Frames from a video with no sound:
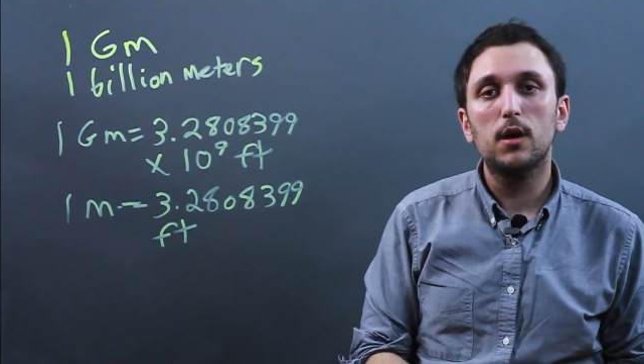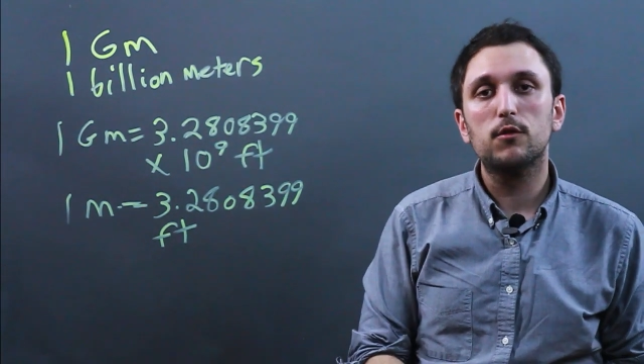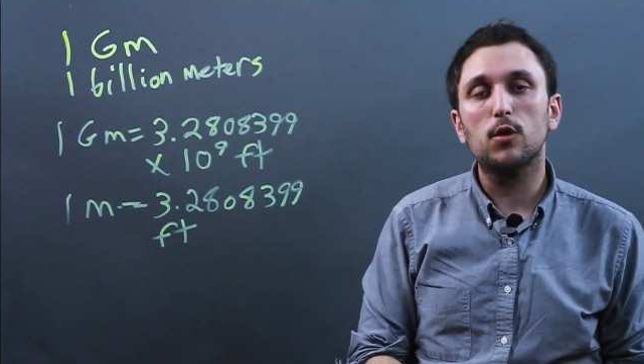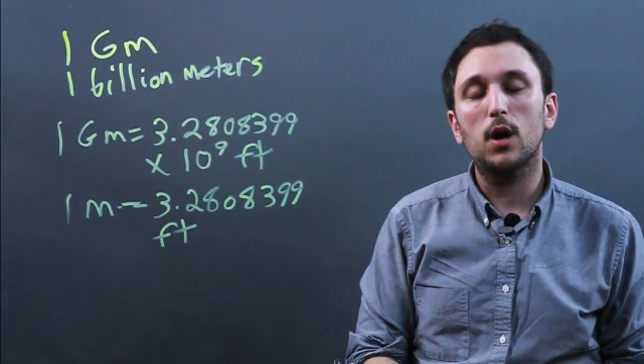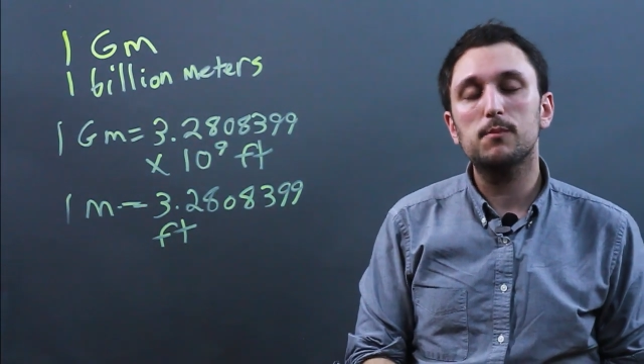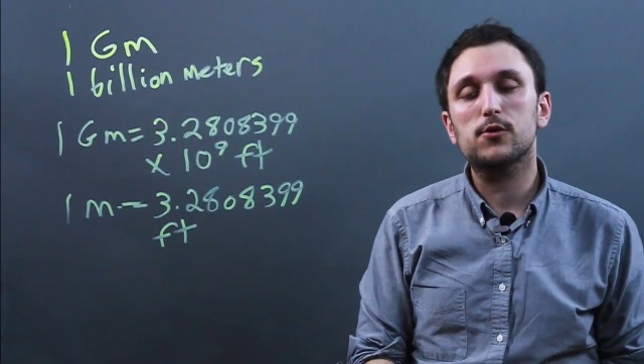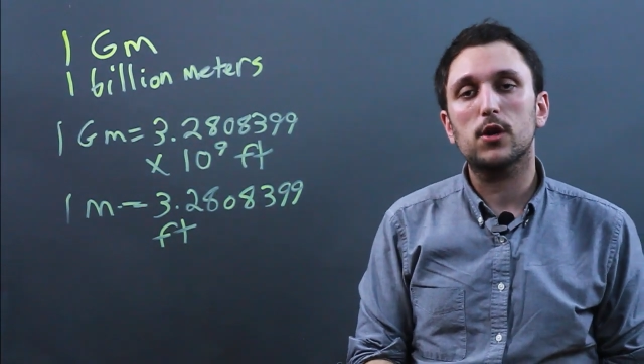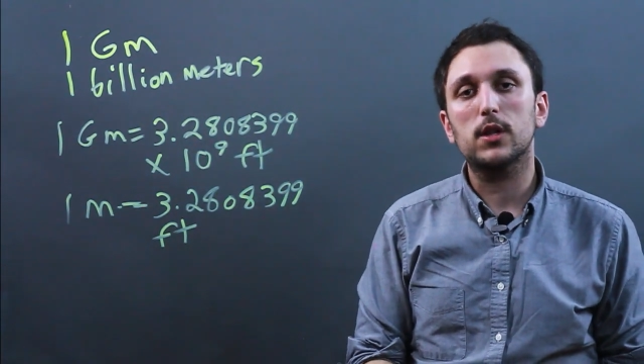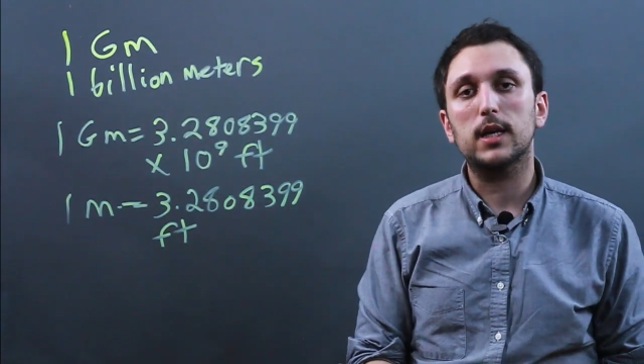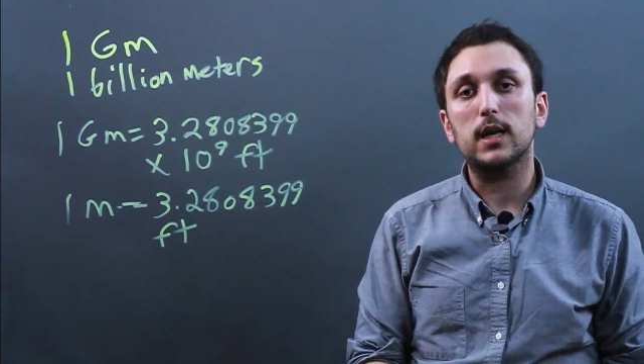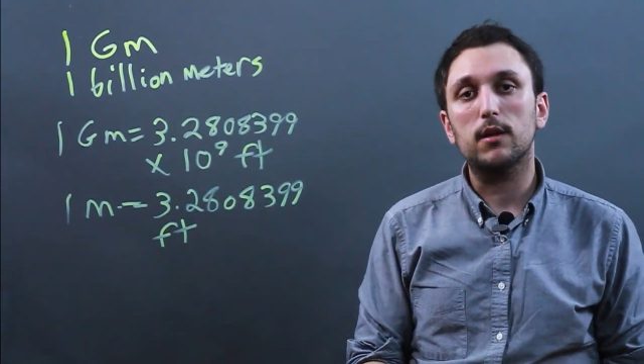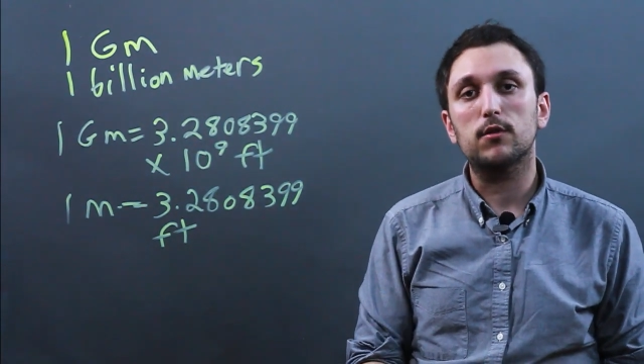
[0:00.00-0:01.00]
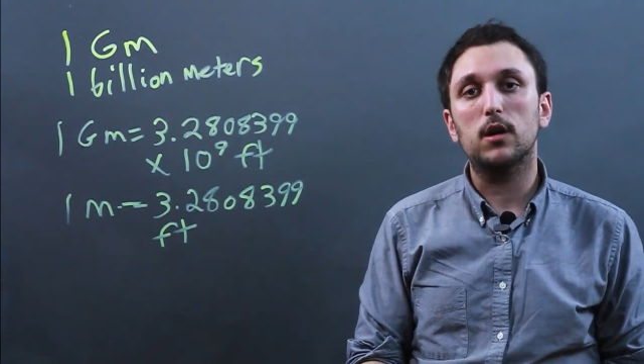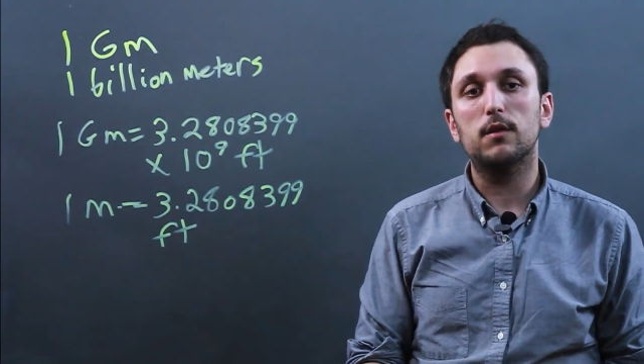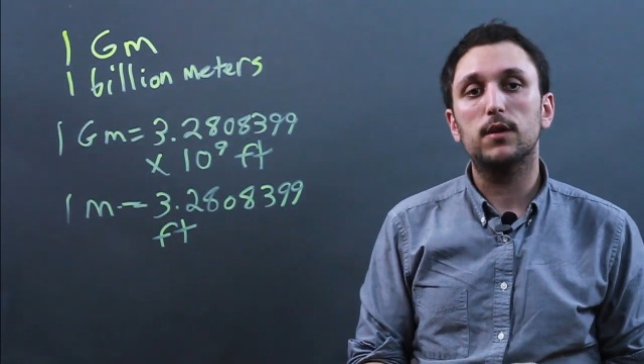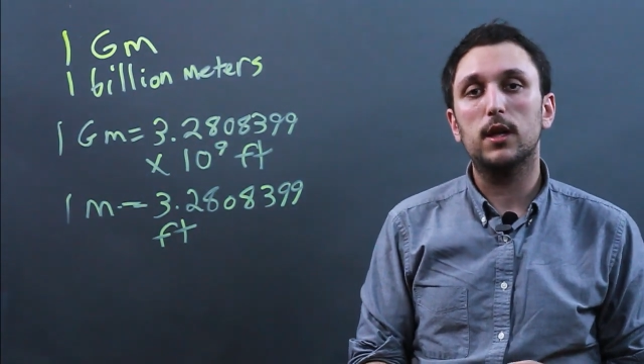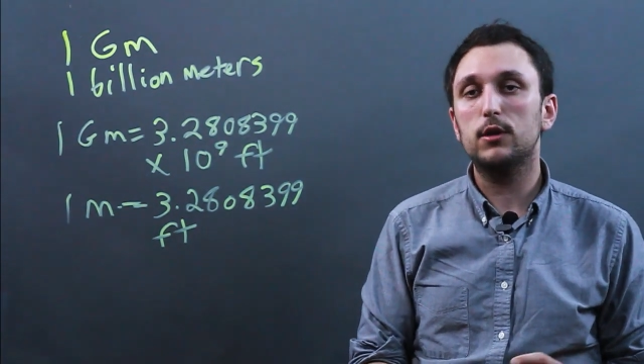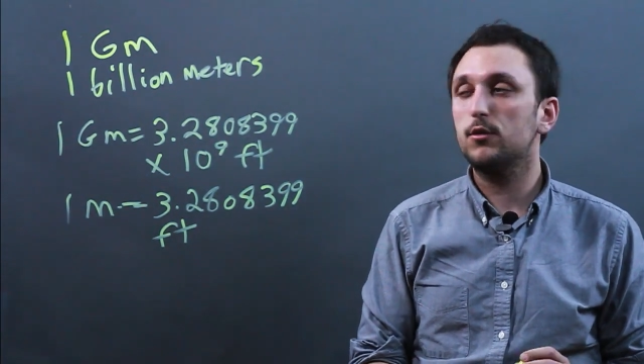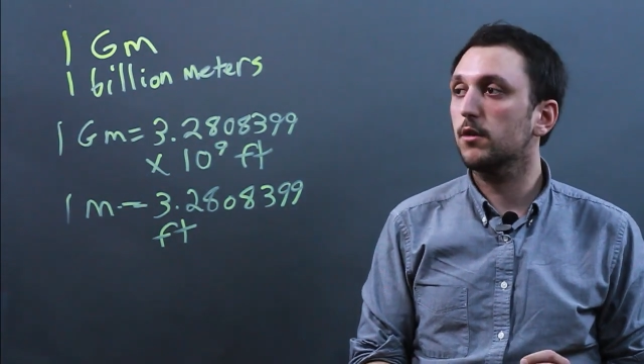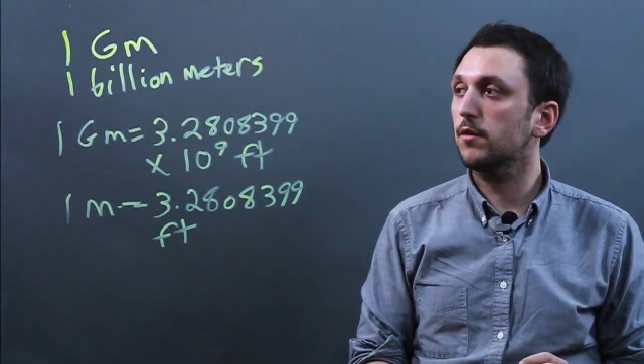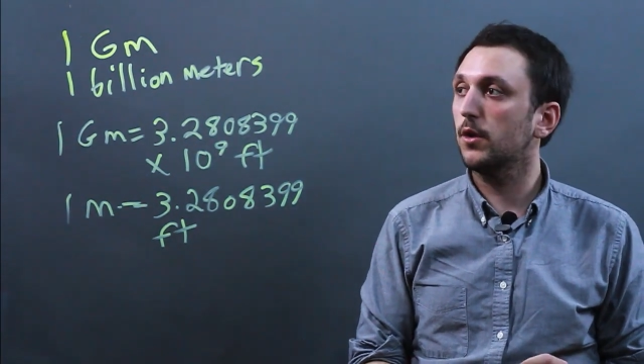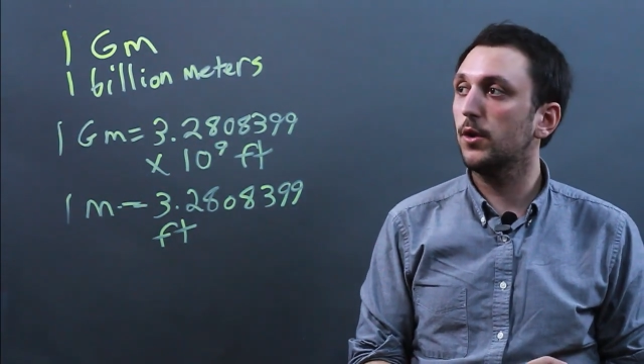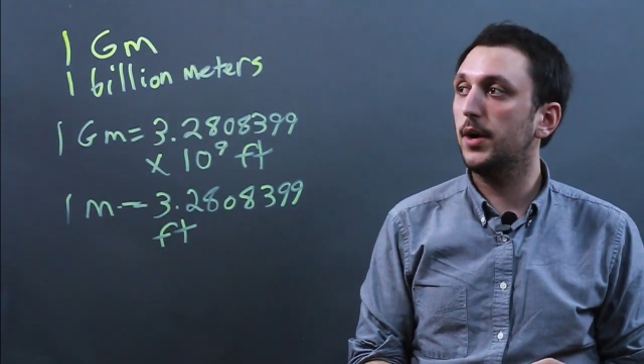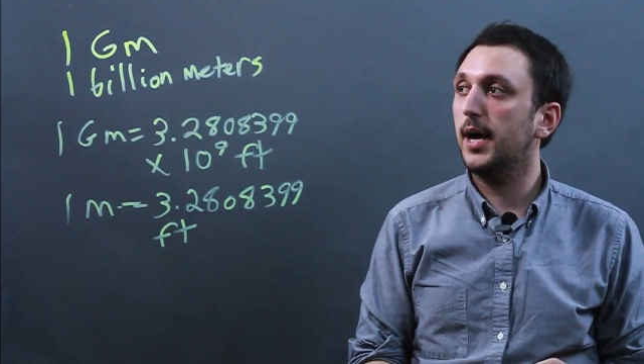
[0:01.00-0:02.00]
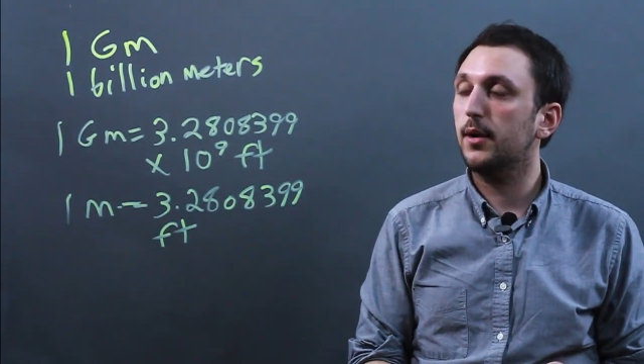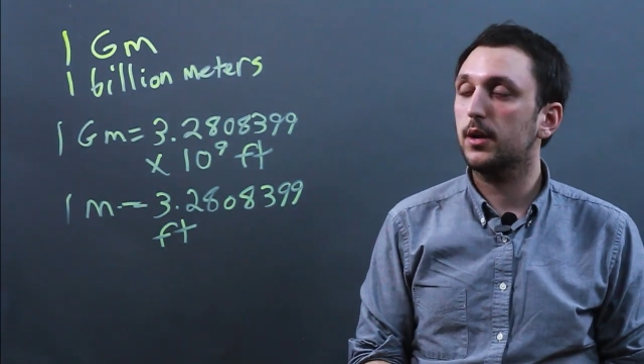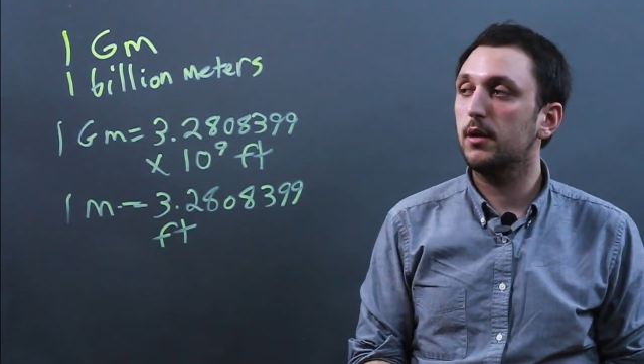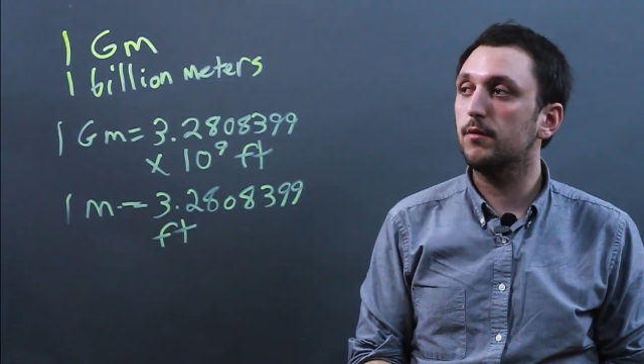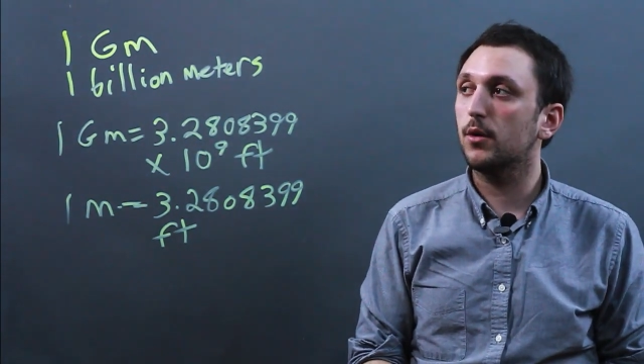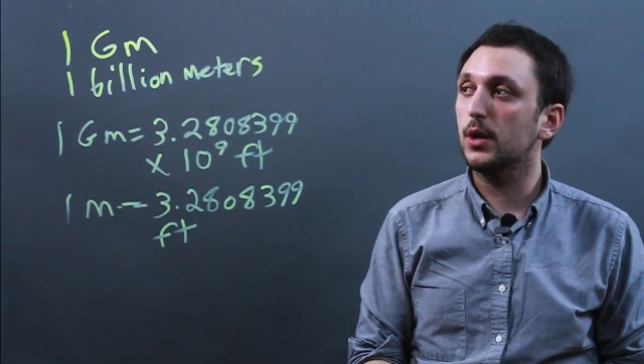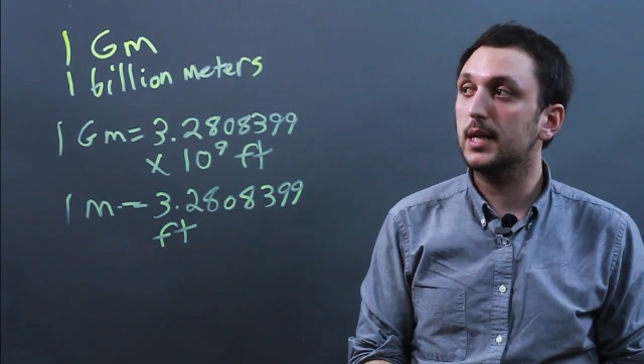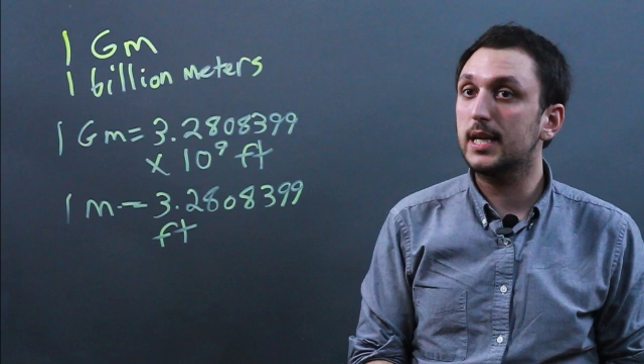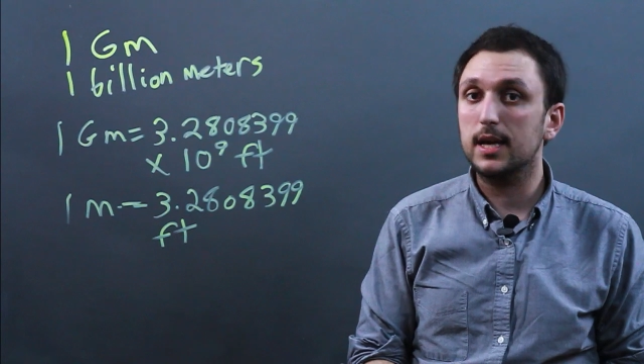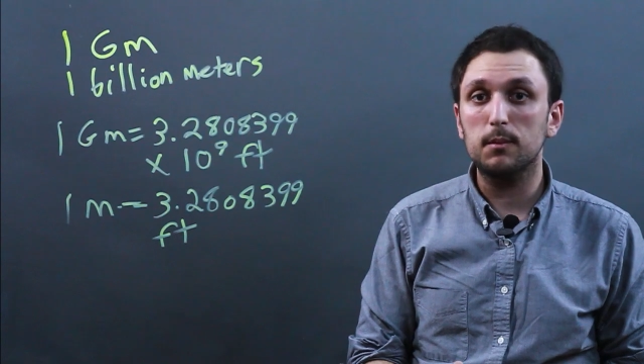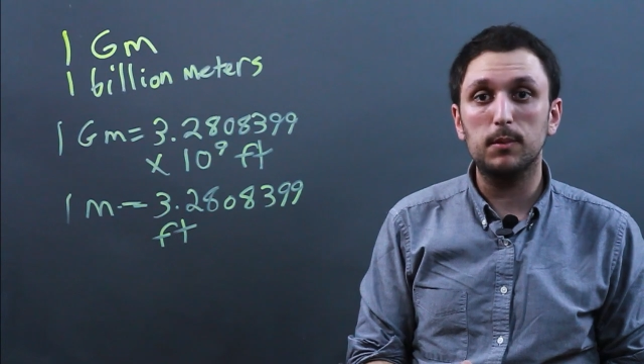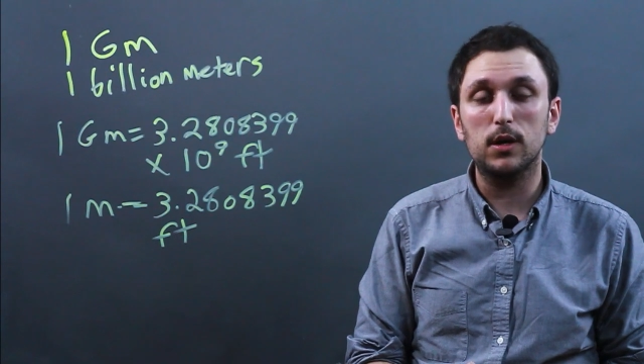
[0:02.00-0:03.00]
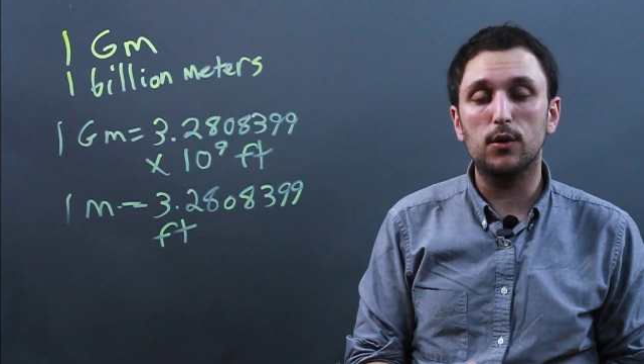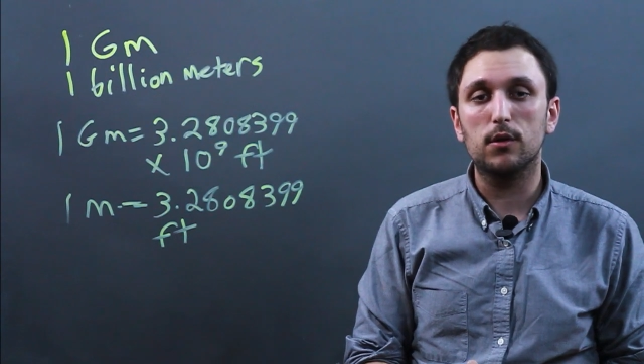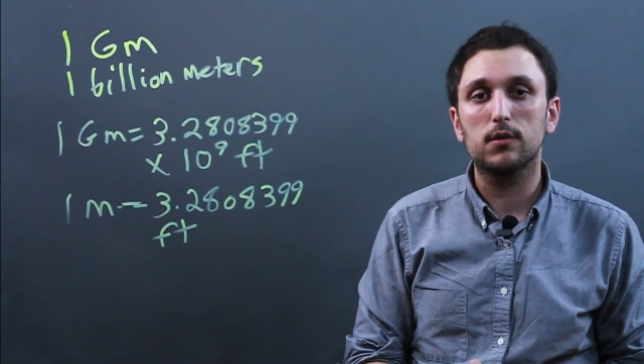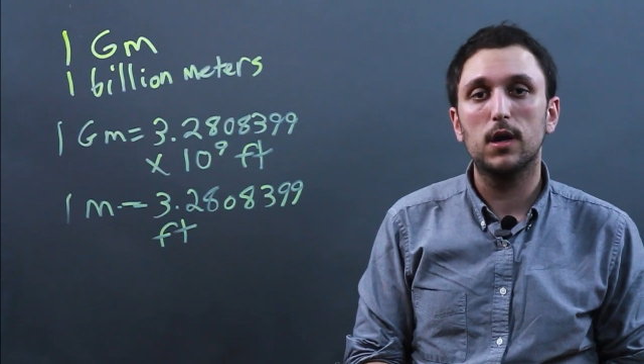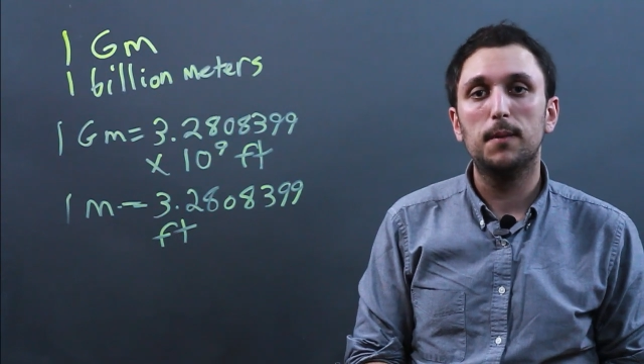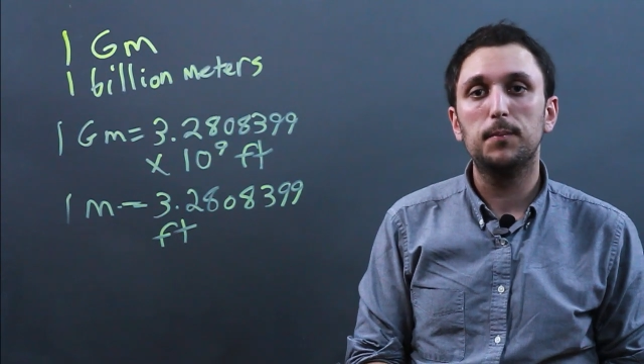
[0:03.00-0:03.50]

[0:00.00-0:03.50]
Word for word: So I'm Charlie Kasov, and you just learned how to convert gigameters